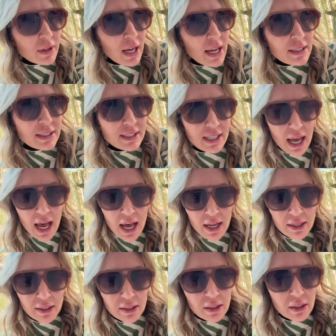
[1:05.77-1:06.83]
then
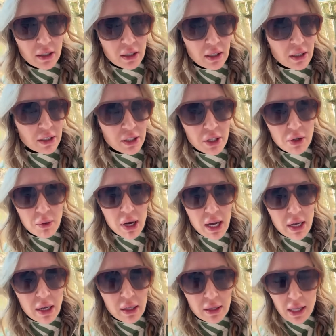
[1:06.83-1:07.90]
said, you know
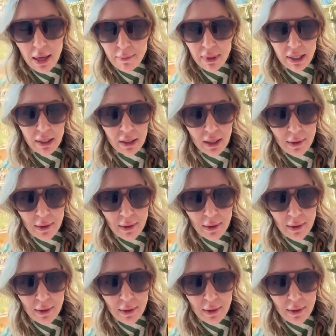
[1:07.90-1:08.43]
what, let me